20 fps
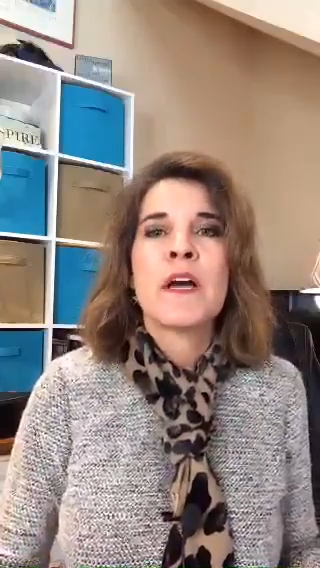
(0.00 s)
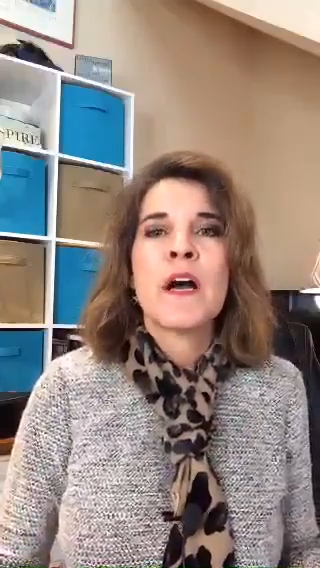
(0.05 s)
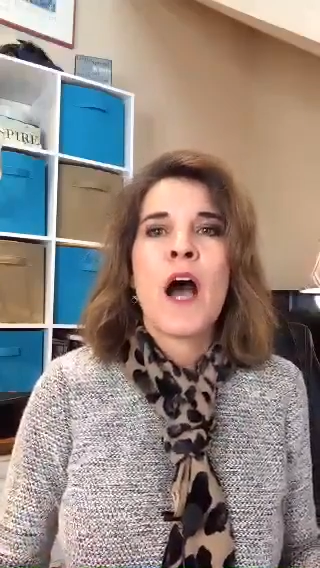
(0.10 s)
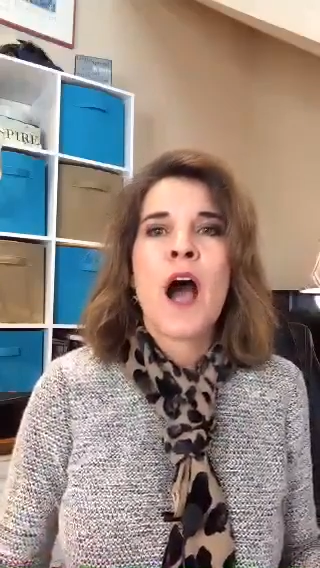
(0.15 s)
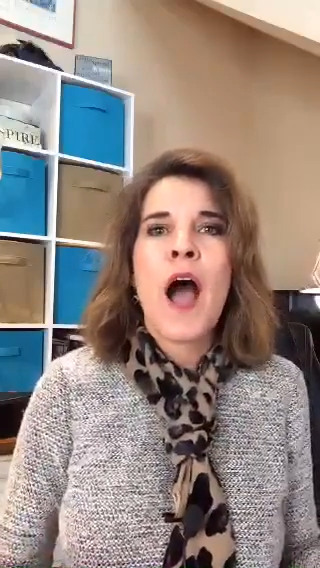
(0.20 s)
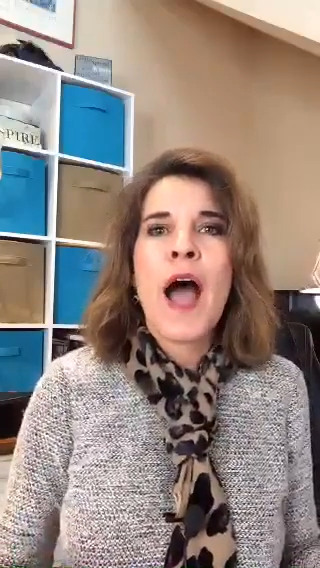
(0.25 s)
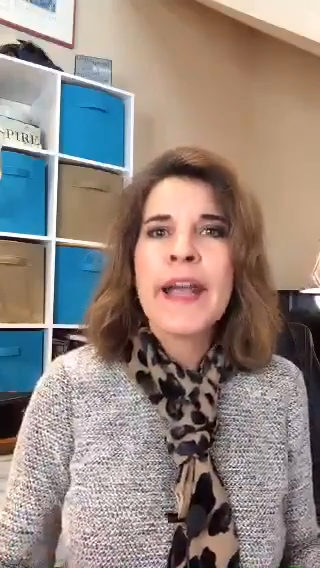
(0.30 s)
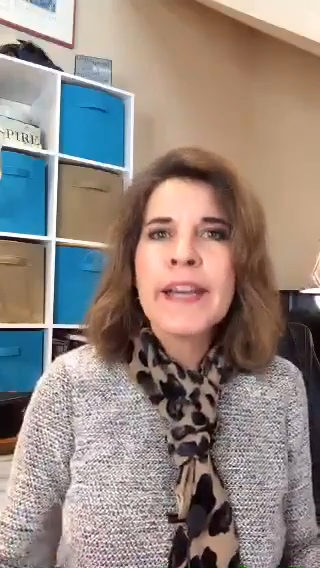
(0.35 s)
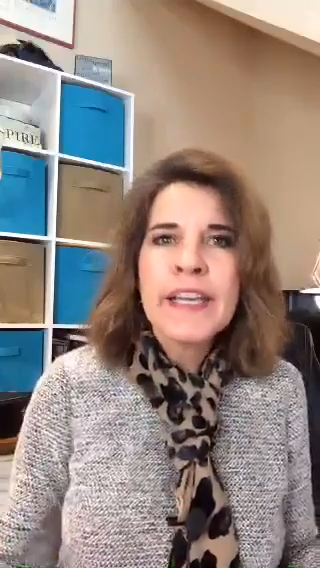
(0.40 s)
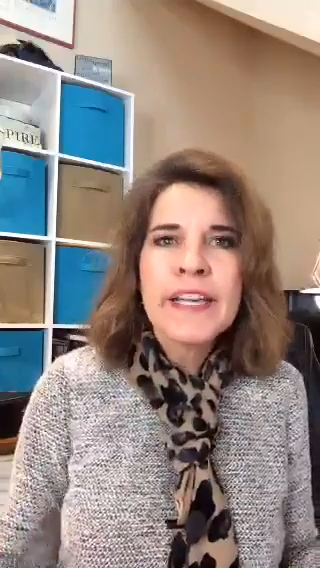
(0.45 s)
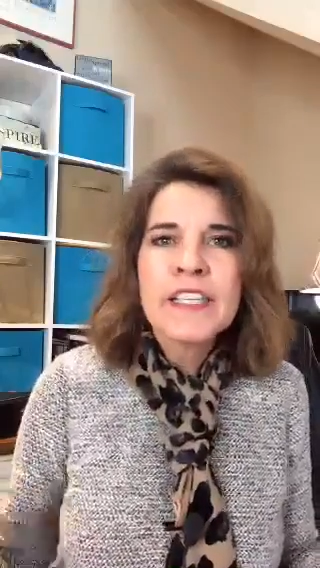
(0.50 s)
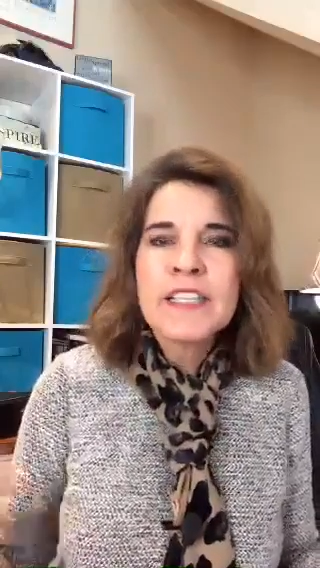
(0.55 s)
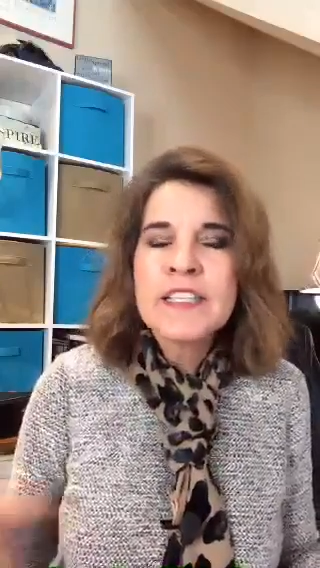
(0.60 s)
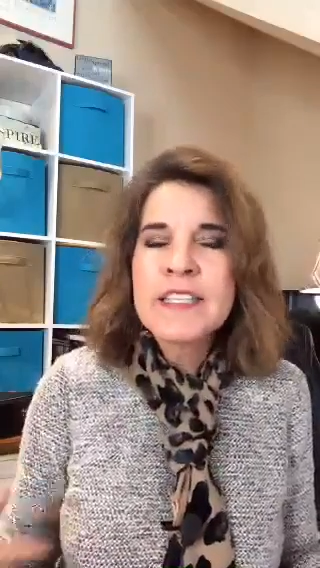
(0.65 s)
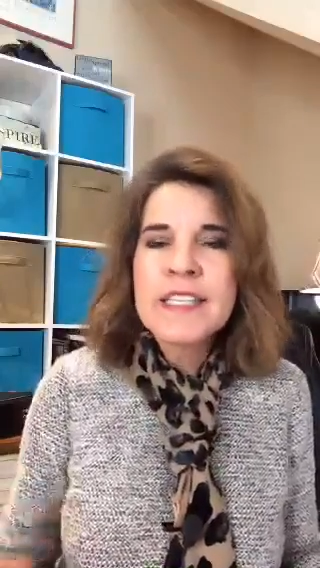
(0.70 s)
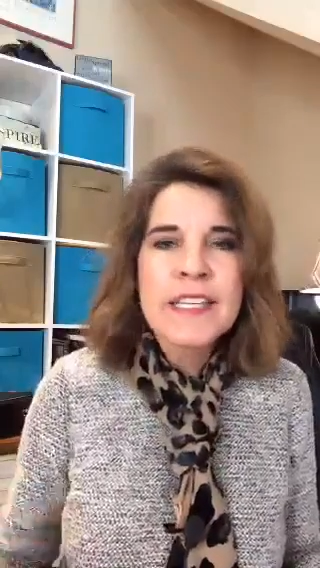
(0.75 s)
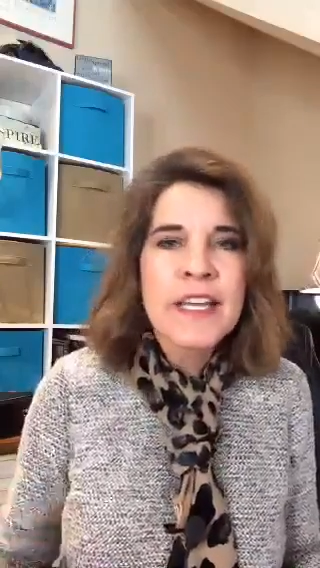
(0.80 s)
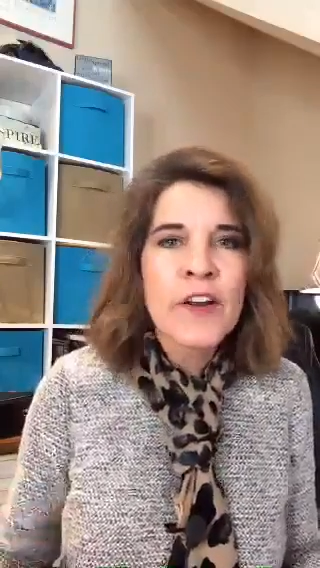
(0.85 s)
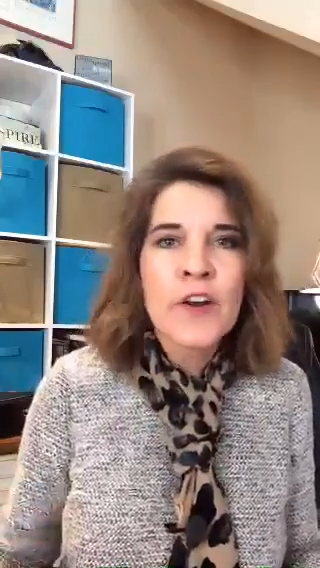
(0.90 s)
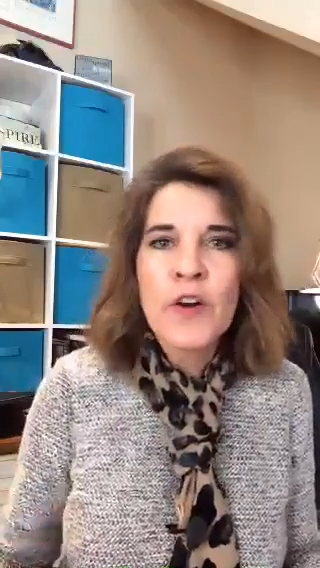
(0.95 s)
I need to
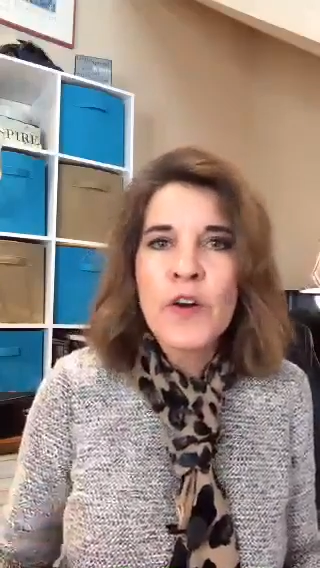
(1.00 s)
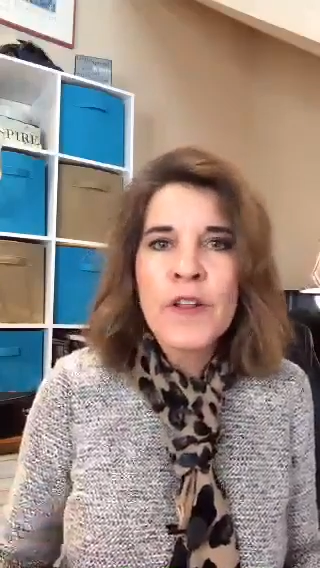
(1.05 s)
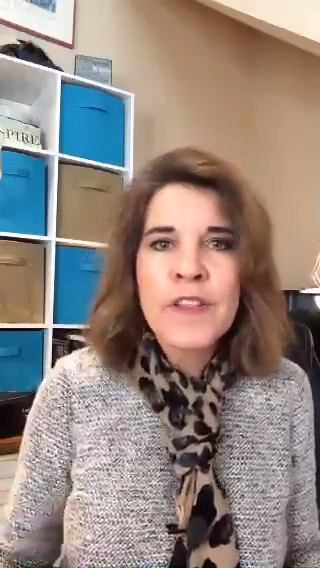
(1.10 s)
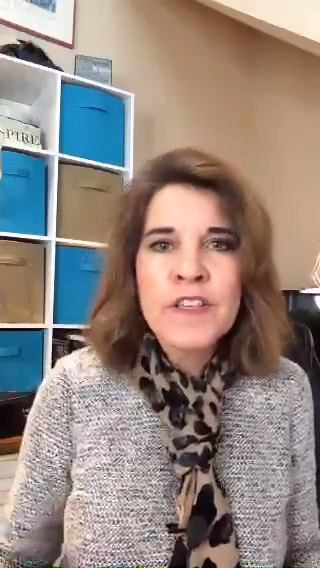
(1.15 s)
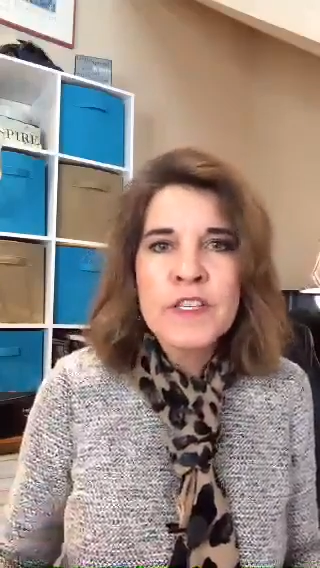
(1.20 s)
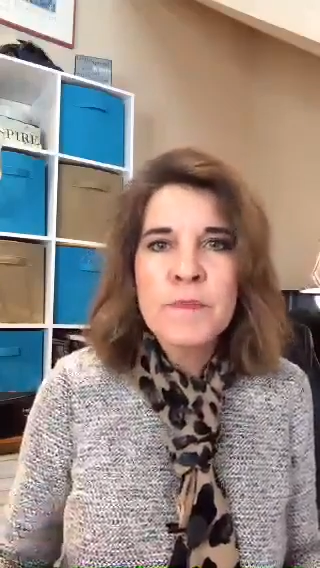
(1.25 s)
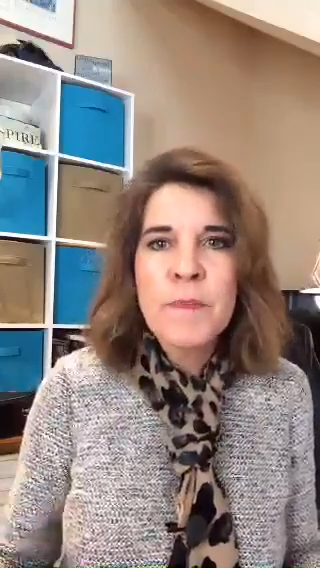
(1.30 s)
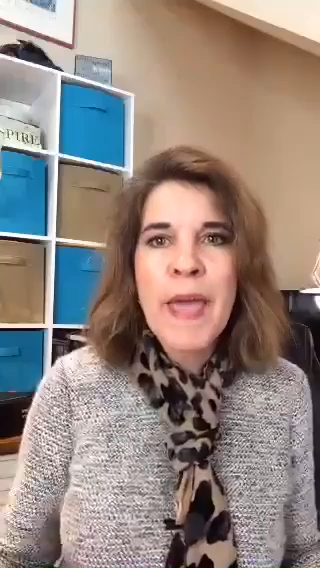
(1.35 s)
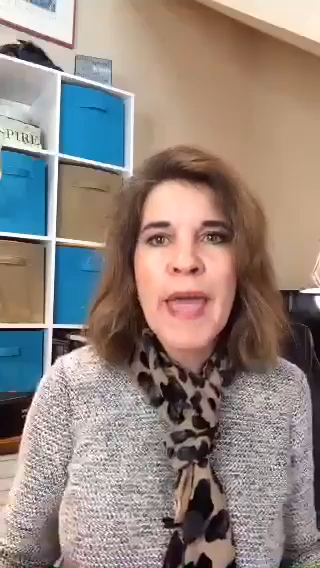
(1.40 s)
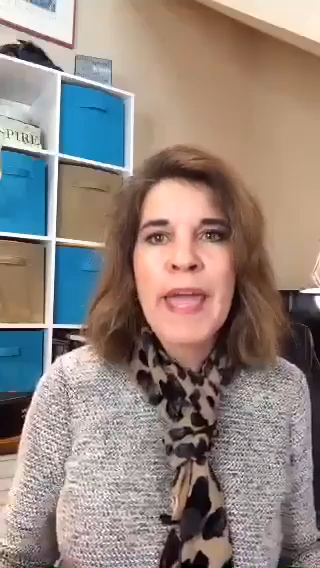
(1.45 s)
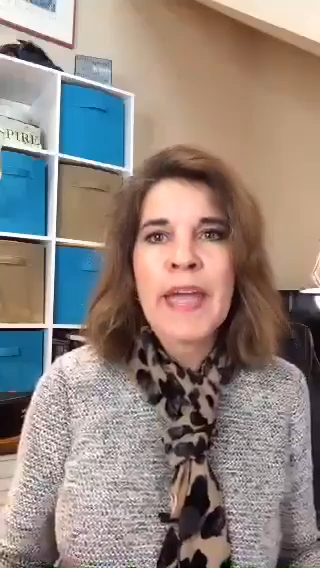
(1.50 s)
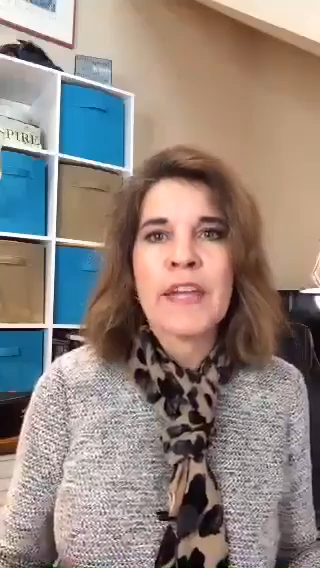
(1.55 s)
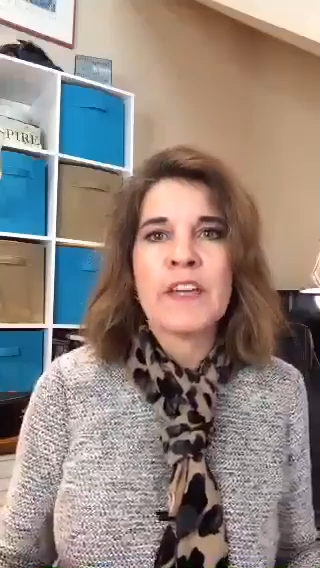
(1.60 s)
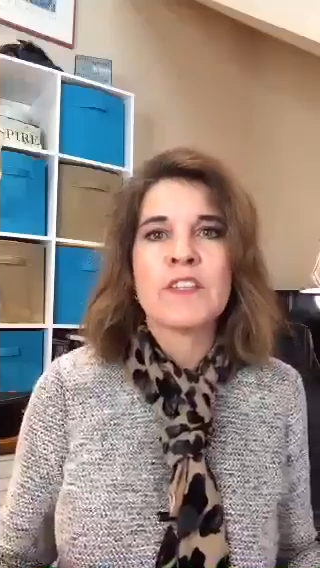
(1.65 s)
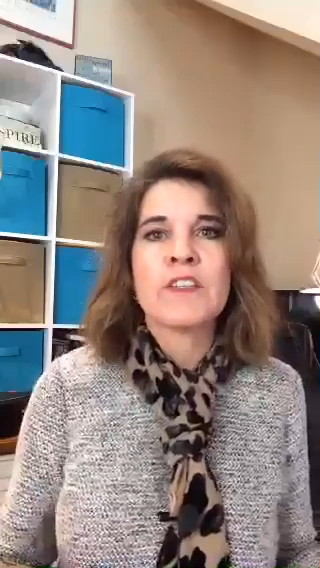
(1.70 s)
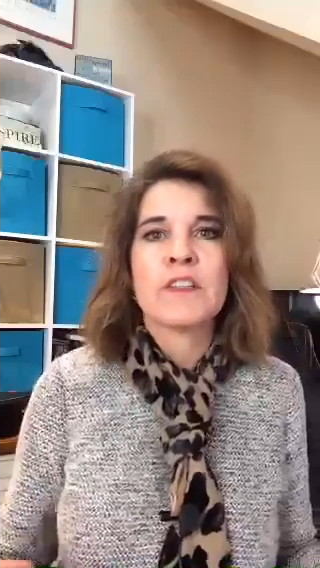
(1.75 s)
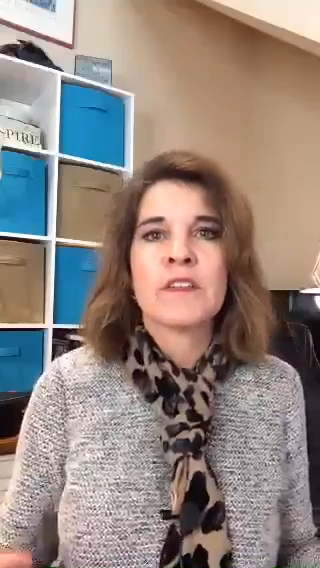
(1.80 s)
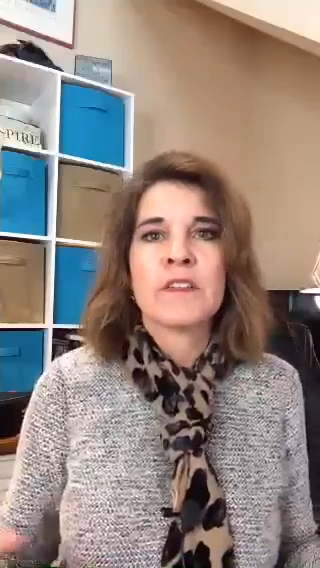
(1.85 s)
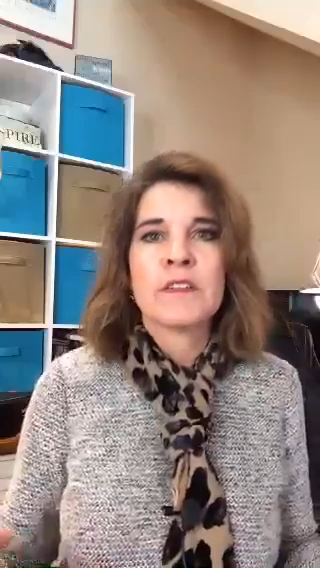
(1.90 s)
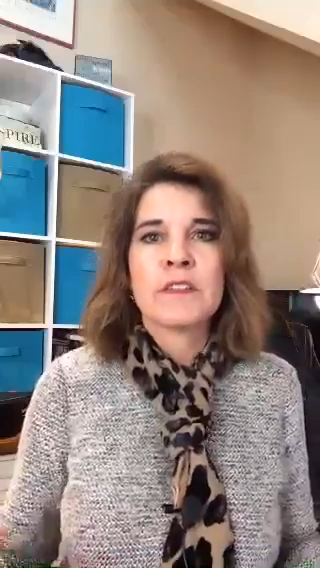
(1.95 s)
send her to this
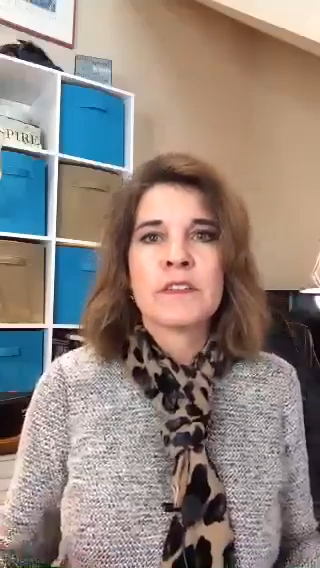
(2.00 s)
page.